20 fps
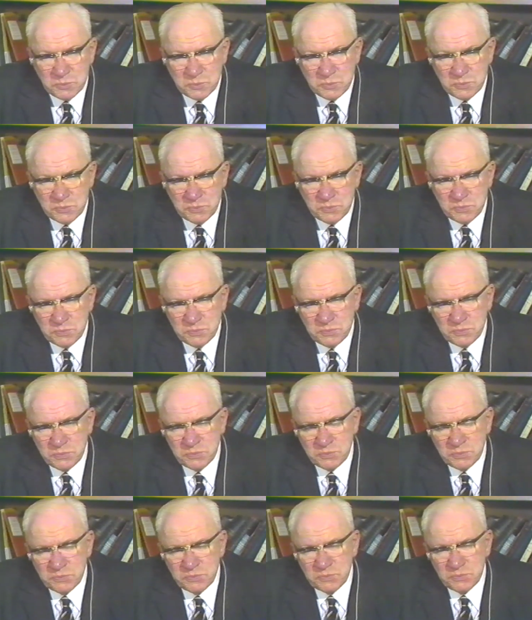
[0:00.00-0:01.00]

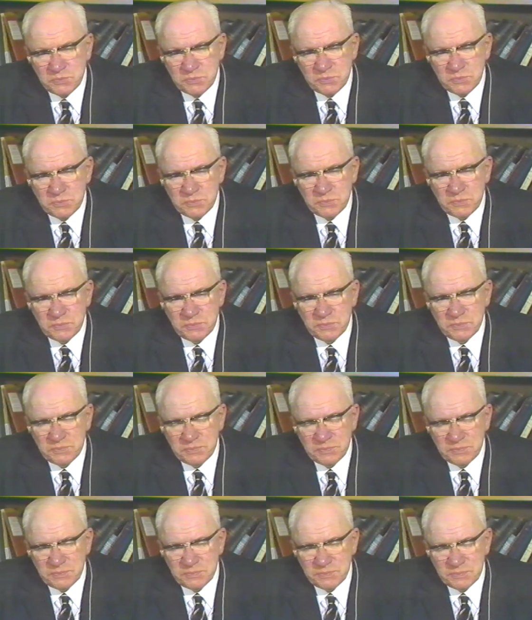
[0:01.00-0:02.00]

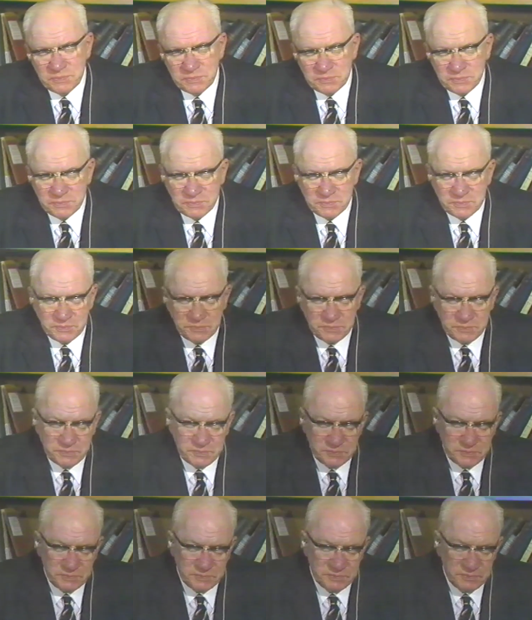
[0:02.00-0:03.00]

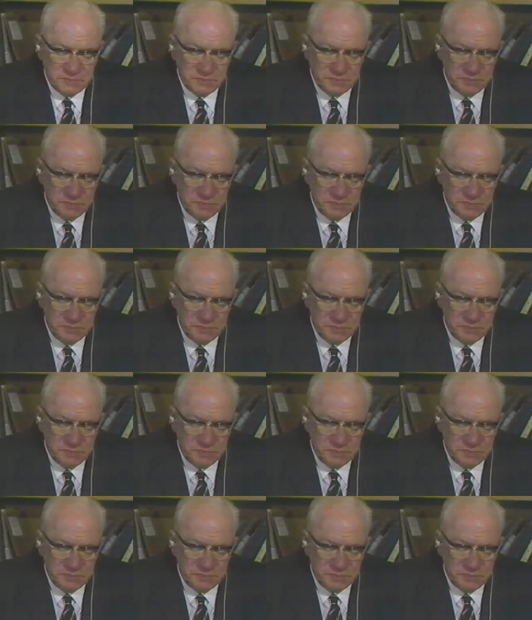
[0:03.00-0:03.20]
(no one is talking)